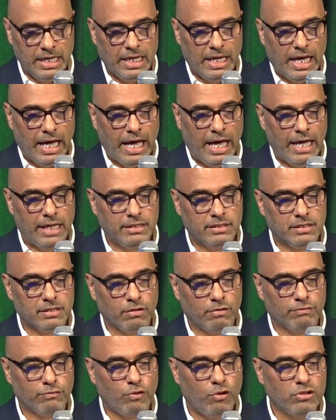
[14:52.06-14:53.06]
And
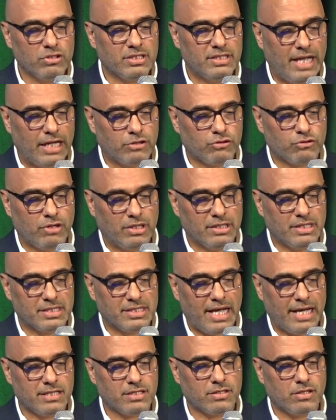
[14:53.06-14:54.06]
of course, natural
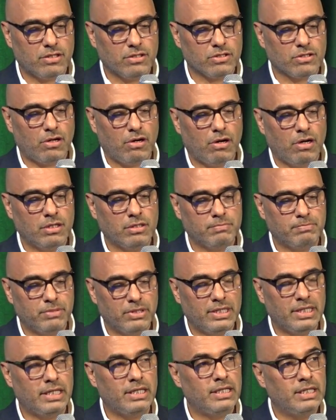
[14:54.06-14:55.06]
disasters are
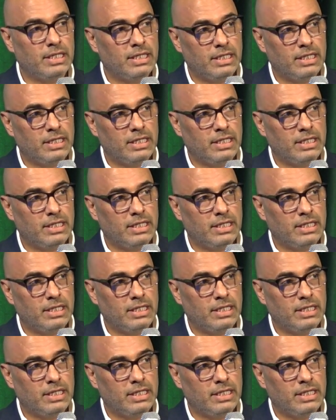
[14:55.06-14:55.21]
pretty